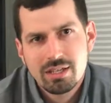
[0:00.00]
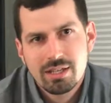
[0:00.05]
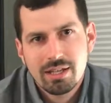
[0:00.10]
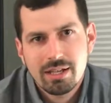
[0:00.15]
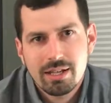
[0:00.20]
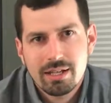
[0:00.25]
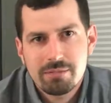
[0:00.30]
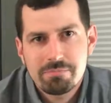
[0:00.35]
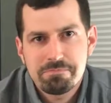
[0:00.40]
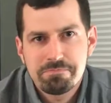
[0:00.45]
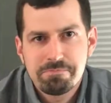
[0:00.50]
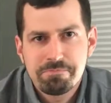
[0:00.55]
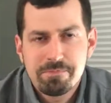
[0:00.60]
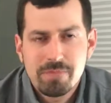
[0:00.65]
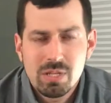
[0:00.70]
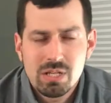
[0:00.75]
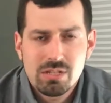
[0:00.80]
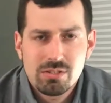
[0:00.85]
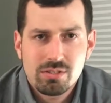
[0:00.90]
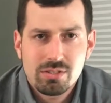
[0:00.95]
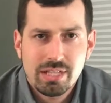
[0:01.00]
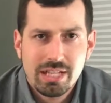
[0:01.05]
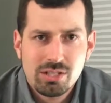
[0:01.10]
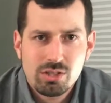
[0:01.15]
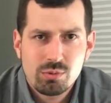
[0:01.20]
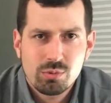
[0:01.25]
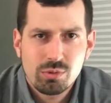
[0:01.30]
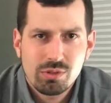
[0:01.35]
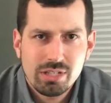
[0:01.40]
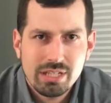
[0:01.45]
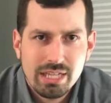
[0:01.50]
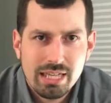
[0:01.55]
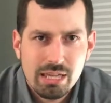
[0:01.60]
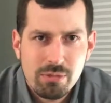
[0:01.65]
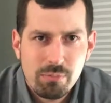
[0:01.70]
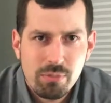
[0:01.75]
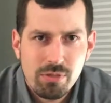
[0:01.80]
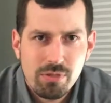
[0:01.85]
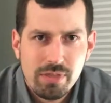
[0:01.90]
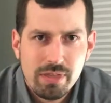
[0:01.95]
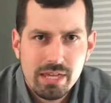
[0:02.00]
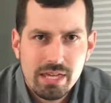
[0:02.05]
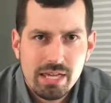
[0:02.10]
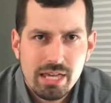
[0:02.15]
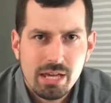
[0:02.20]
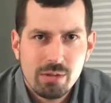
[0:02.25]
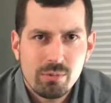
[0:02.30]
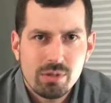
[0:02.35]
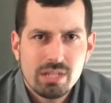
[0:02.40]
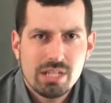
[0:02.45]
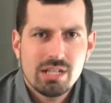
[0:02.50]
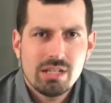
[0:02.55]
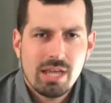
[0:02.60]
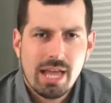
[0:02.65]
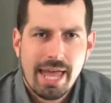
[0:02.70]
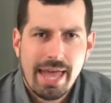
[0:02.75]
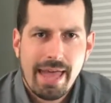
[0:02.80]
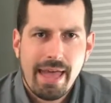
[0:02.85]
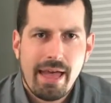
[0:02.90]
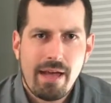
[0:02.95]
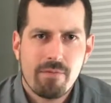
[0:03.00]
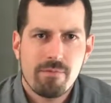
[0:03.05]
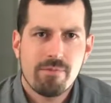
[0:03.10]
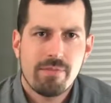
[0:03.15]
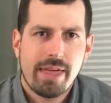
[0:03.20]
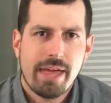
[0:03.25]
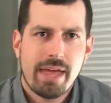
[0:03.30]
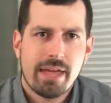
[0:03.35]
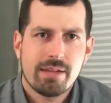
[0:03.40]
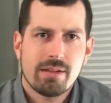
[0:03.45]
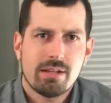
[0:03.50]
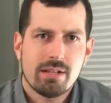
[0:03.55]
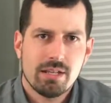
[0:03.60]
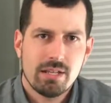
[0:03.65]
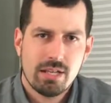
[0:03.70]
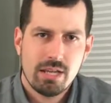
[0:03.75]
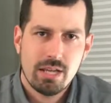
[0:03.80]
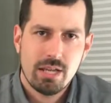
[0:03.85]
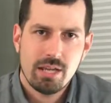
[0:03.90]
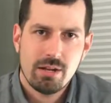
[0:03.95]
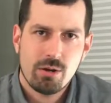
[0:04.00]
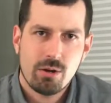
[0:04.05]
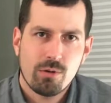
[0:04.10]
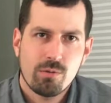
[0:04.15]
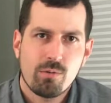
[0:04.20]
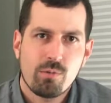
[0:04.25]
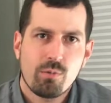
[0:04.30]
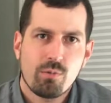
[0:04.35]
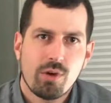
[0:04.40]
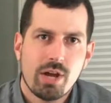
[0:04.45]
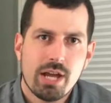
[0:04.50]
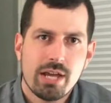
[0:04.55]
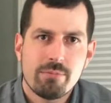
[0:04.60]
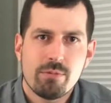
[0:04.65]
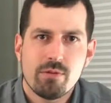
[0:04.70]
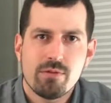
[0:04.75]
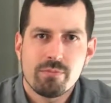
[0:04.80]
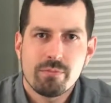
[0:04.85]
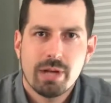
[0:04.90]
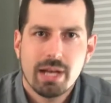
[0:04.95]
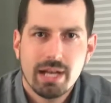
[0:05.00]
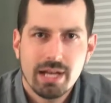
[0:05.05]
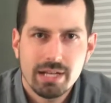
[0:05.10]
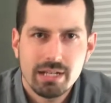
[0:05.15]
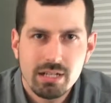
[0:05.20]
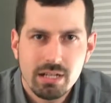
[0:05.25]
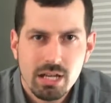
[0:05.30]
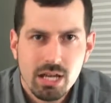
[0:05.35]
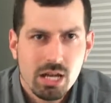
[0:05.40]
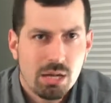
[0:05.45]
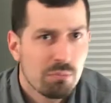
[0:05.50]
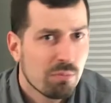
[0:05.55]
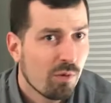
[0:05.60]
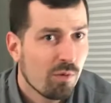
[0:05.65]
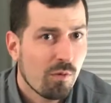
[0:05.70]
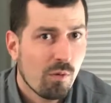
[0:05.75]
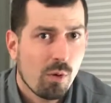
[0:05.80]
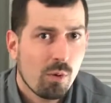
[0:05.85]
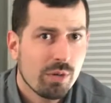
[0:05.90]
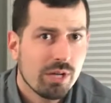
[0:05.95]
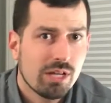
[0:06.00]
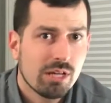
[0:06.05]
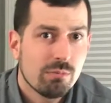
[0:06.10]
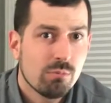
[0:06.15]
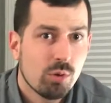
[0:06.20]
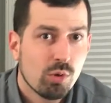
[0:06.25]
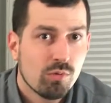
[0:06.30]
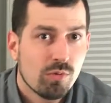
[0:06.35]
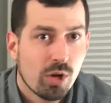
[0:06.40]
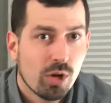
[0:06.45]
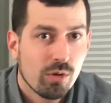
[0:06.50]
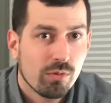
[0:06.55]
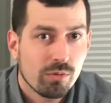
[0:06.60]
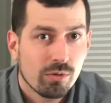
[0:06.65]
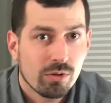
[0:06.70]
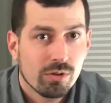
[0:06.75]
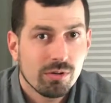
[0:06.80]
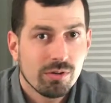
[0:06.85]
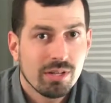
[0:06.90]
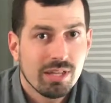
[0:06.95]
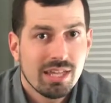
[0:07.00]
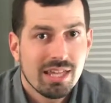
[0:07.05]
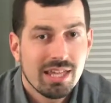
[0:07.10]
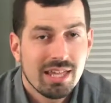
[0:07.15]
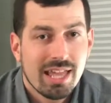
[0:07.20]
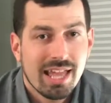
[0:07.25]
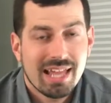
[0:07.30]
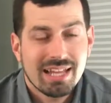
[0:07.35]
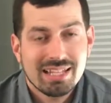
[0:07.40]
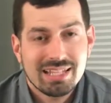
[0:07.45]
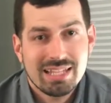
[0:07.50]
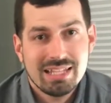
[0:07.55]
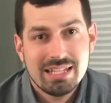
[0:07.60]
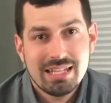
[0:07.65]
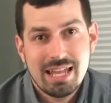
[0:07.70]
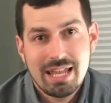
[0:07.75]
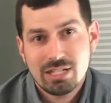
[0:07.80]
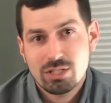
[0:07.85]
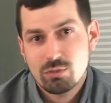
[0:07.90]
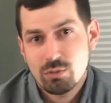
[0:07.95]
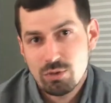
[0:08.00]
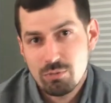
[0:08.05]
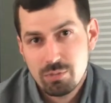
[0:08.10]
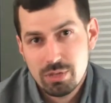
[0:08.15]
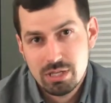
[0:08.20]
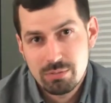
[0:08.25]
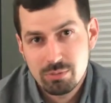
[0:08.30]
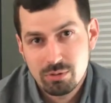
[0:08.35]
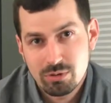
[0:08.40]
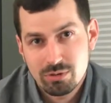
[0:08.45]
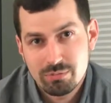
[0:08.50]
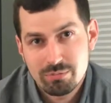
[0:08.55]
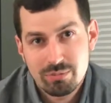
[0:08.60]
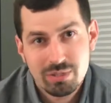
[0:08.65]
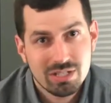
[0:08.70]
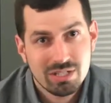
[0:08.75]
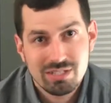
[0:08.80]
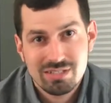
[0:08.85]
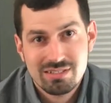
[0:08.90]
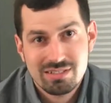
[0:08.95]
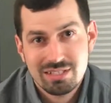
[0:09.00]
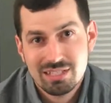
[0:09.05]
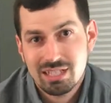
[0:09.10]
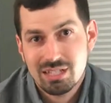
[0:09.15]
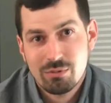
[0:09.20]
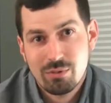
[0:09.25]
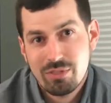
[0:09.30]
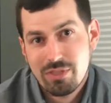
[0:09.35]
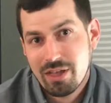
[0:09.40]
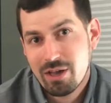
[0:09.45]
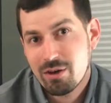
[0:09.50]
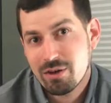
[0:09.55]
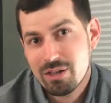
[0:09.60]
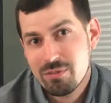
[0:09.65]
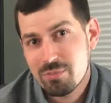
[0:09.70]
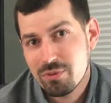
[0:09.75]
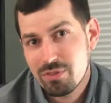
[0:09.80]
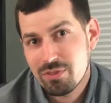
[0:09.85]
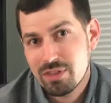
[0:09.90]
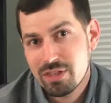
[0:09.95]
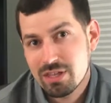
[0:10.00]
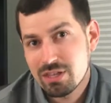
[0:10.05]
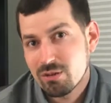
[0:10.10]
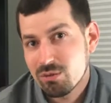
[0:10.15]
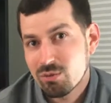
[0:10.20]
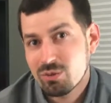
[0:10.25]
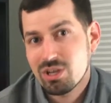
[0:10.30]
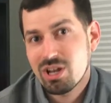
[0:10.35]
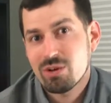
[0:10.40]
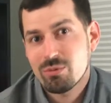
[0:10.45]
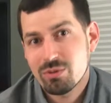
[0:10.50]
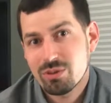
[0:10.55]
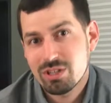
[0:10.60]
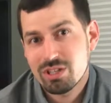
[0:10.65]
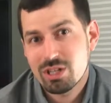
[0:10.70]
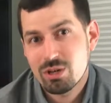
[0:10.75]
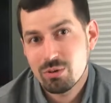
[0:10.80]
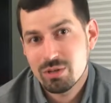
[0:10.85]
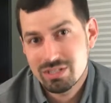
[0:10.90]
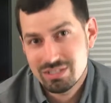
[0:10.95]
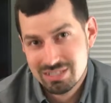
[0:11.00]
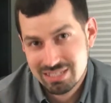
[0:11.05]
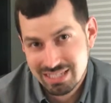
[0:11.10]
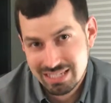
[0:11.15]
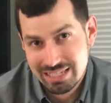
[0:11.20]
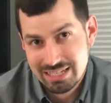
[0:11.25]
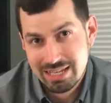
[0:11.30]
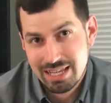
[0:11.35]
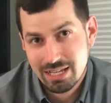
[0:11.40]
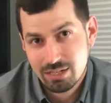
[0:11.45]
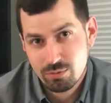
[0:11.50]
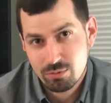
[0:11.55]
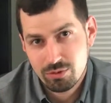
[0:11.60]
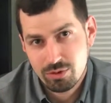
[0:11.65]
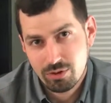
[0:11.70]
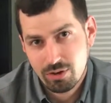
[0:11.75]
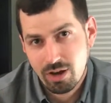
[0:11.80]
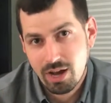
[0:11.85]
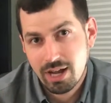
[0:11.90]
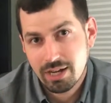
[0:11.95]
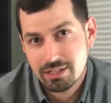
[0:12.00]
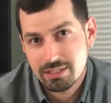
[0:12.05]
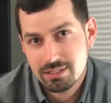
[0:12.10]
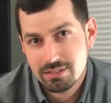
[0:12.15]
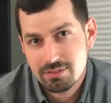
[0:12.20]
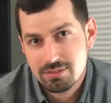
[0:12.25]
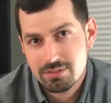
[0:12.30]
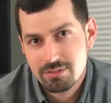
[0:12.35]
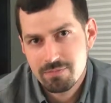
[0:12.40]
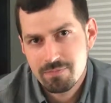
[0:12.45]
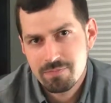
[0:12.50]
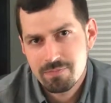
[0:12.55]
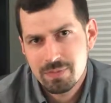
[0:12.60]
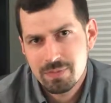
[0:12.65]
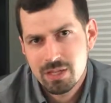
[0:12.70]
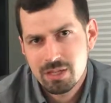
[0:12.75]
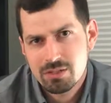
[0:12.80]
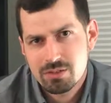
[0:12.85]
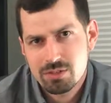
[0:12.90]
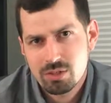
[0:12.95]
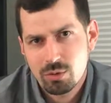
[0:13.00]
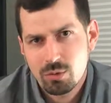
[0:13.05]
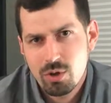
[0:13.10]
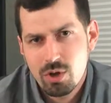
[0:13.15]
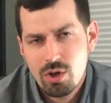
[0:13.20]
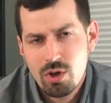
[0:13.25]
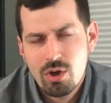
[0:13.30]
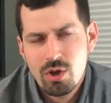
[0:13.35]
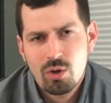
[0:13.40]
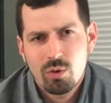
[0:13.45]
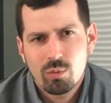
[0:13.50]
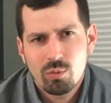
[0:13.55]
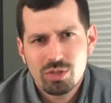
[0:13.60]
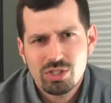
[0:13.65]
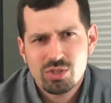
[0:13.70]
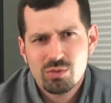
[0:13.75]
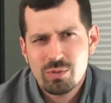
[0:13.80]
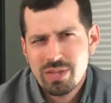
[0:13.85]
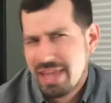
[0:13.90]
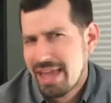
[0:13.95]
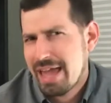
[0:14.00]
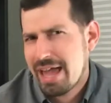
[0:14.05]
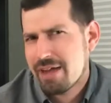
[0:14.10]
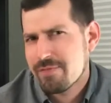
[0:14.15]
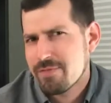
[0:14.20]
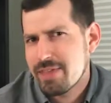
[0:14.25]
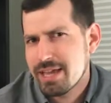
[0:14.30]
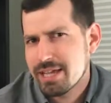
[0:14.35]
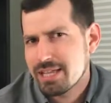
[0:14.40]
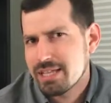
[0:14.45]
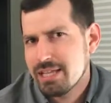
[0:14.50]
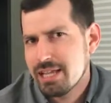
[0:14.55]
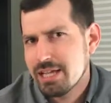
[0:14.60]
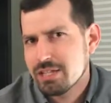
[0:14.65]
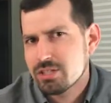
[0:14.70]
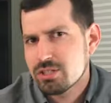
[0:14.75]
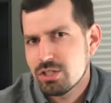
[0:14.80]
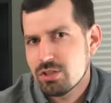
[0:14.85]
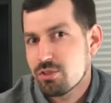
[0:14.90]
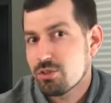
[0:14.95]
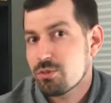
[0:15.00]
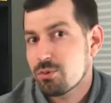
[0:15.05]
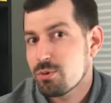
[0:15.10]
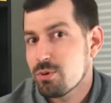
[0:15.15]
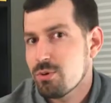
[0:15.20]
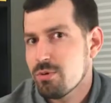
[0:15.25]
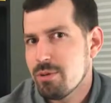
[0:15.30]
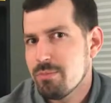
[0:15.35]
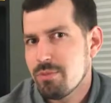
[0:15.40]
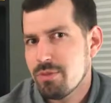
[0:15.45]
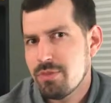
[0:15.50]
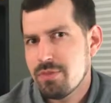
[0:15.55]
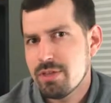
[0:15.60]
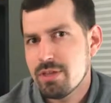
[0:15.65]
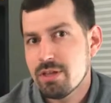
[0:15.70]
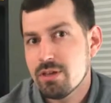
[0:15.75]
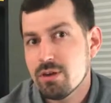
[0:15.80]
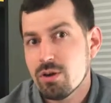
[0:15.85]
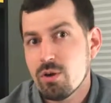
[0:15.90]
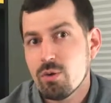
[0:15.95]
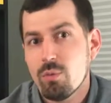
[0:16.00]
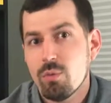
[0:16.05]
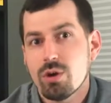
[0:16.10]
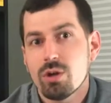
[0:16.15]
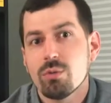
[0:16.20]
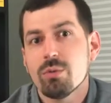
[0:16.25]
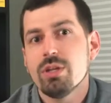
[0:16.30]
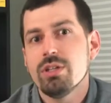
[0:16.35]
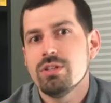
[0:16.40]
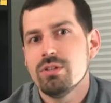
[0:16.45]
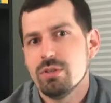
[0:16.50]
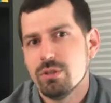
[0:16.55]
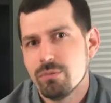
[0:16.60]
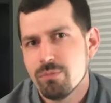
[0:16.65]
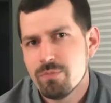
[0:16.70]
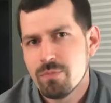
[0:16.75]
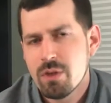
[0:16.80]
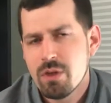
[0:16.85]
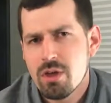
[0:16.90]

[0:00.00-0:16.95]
So that's really empathy, and we need to have that in our frame of mind before we can move over and connect with people, because again, without empathy, we're not really going to connect with our audience. So once we have that connection through empathy, what do?